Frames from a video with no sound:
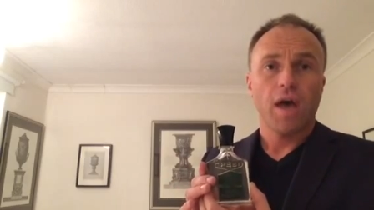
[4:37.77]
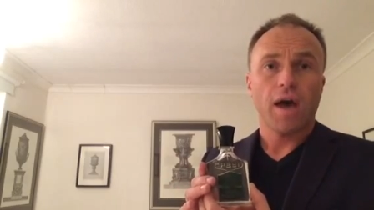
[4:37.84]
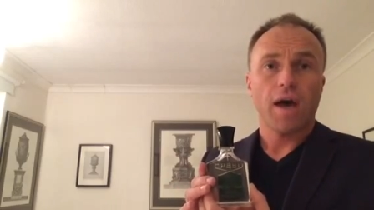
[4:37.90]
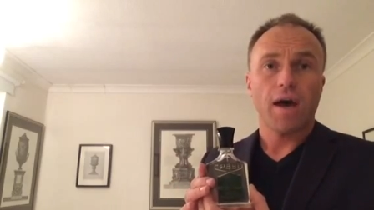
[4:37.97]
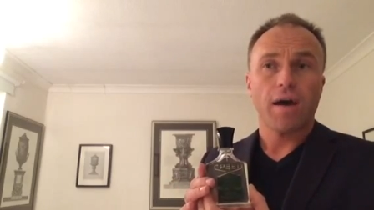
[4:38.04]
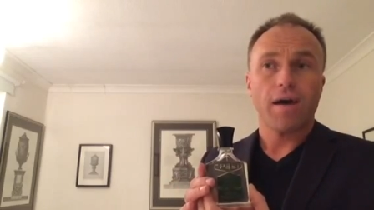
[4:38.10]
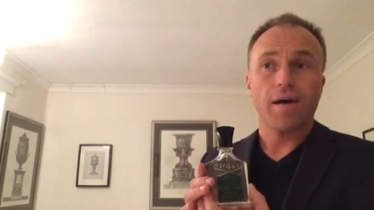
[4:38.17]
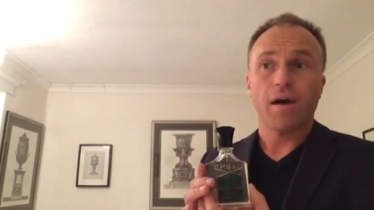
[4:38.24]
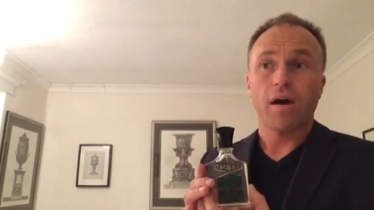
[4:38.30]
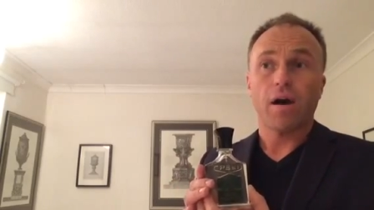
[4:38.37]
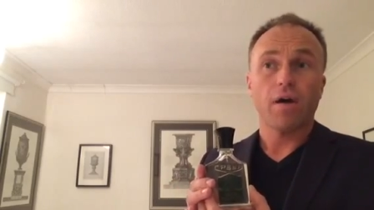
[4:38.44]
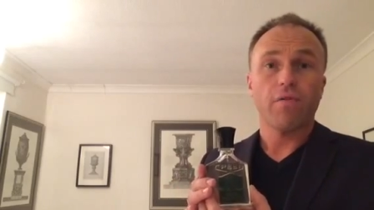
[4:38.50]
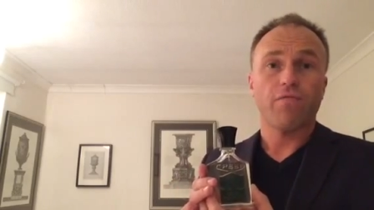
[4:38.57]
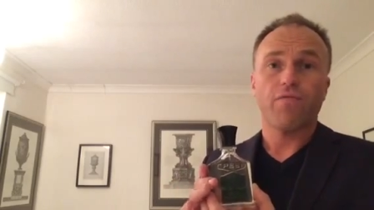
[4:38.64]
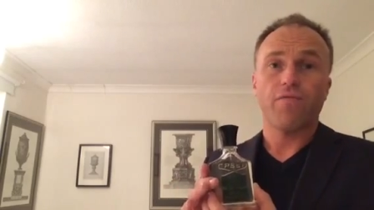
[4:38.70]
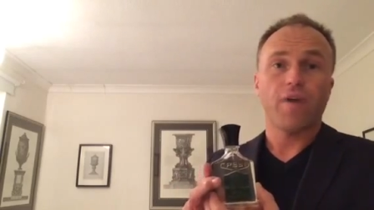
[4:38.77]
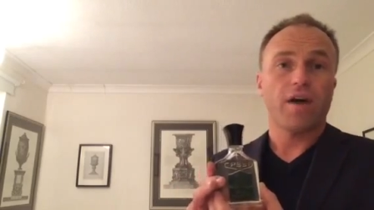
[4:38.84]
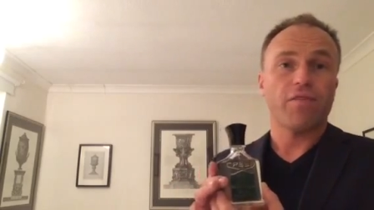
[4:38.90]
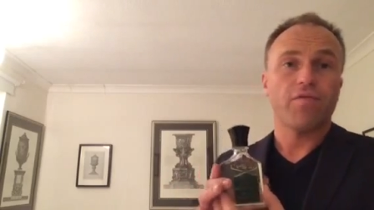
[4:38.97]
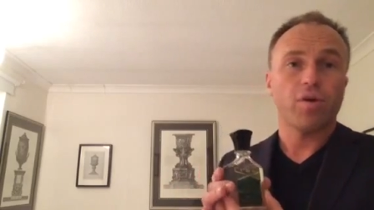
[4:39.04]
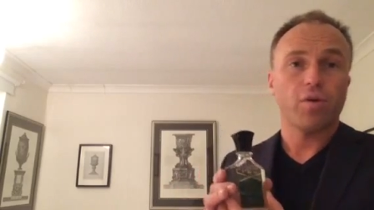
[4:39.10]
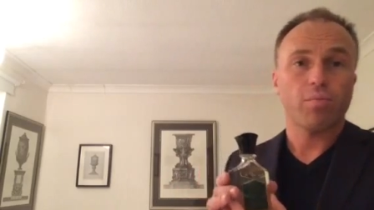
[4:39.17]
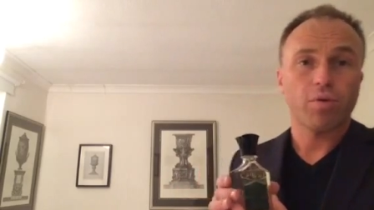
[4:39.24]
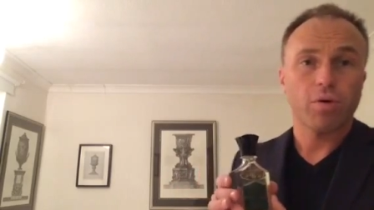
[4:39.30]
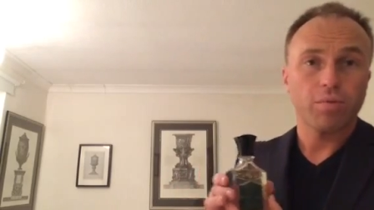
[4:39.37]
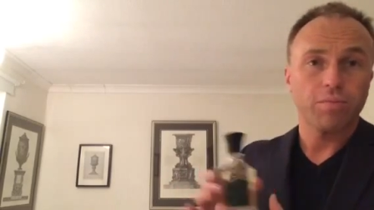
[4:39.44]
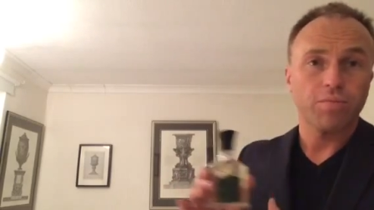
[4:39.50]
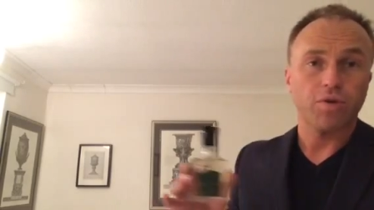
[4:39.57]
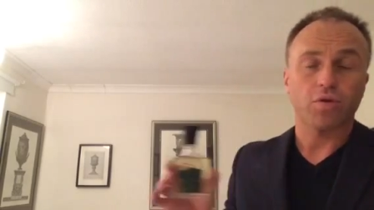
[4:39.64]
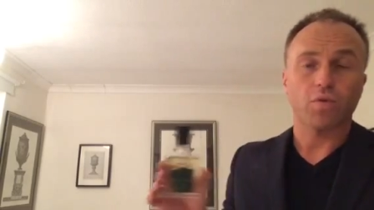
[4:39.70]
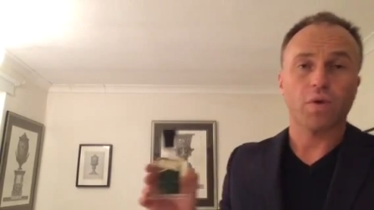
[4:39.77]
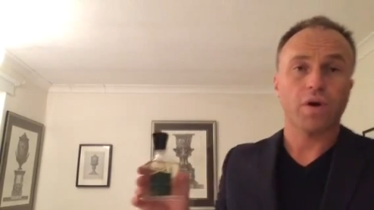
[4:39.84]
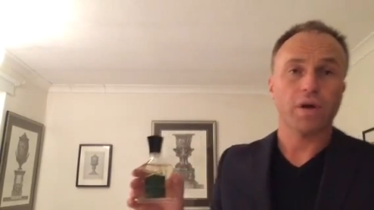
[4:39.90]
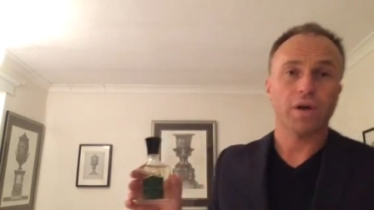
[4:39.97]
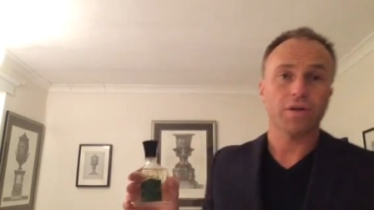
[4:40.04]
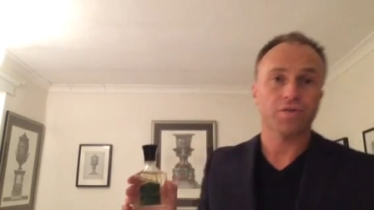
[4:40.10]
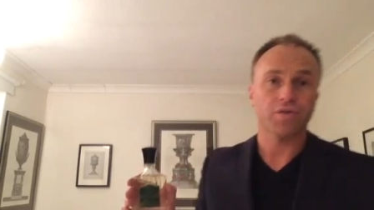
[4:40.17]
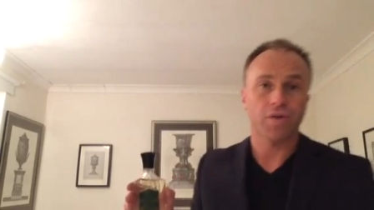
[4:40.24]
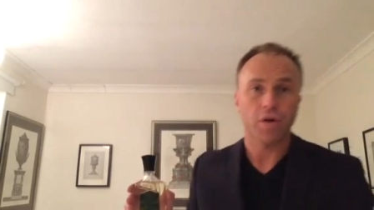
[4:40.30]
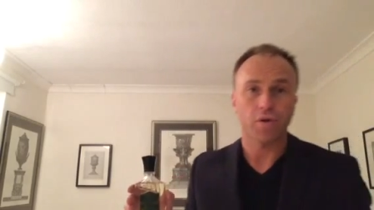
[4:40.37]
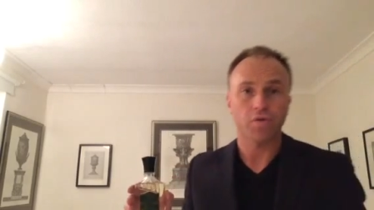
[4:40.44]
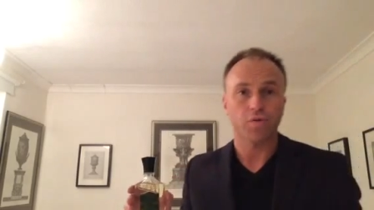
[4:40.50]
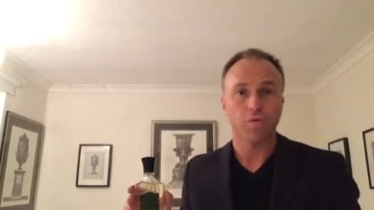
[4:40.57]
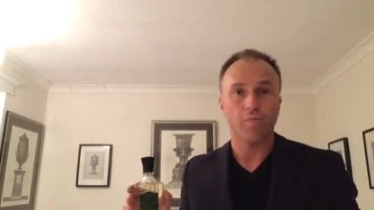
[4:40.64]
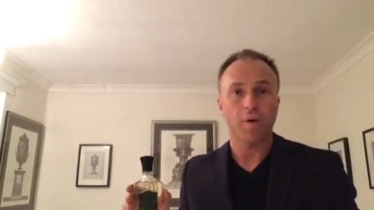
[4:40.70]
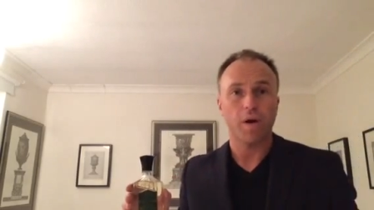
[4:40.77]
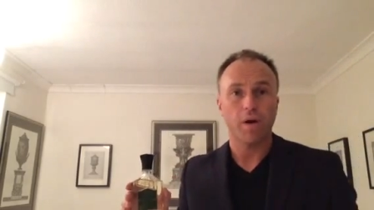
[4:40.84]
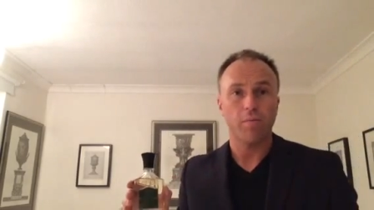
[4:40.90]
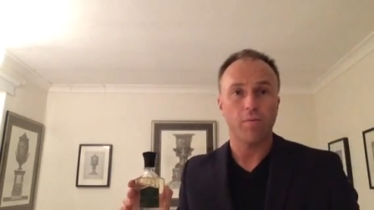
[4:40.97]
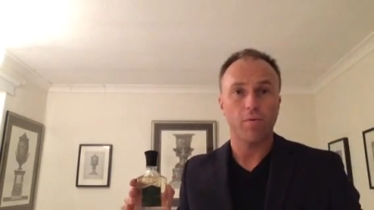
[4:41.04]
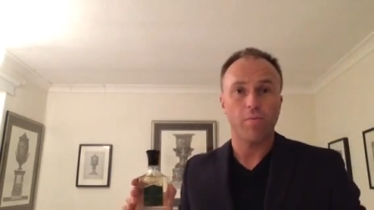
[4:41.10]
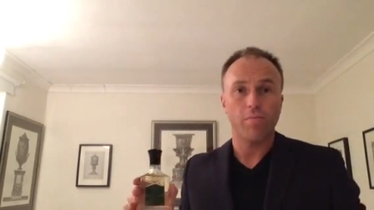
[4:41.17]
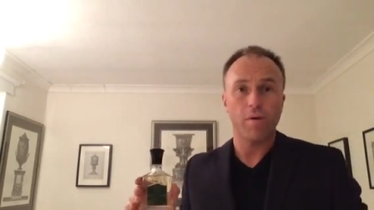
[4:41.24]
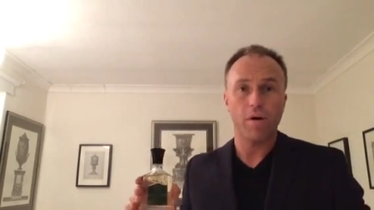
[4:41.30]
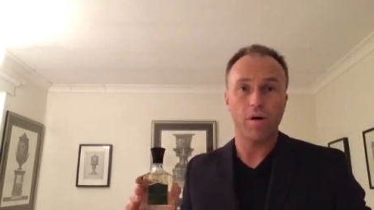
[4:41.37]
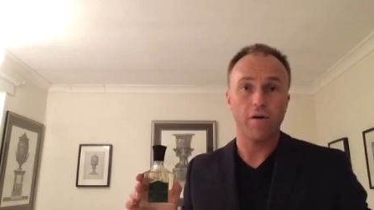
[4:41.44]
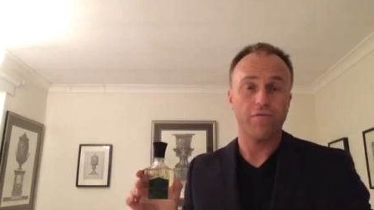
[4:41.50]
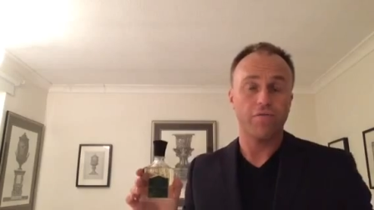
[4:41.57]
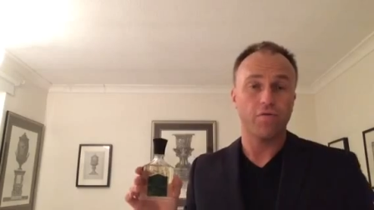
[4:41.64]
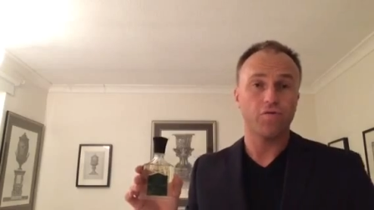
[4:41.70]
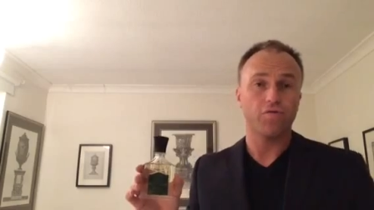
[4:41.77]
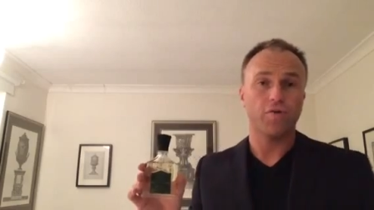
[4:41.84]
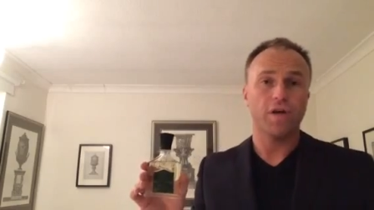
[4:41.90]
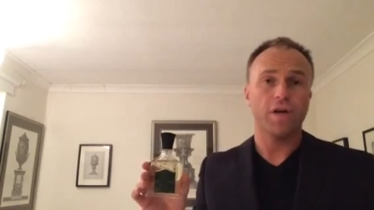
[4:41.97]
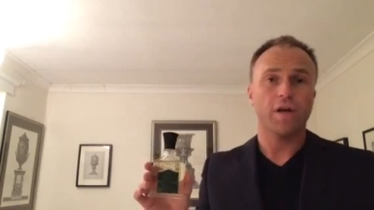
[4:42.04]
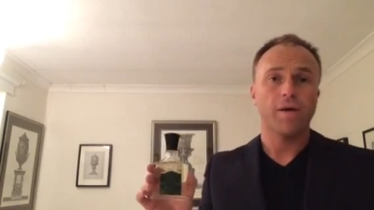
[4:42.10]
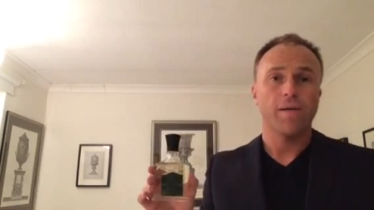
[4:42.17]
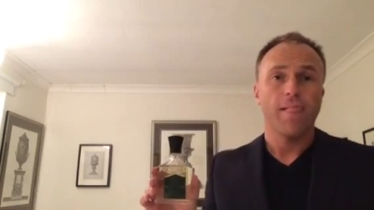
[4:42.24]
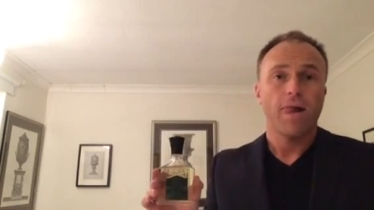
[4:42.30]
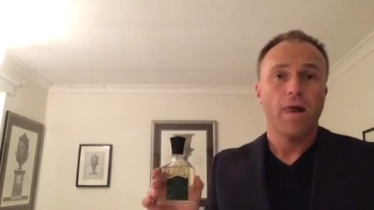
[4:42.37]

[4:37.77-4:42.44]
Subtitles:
I have no problem just wearing it to go to a pub or bar for a drink.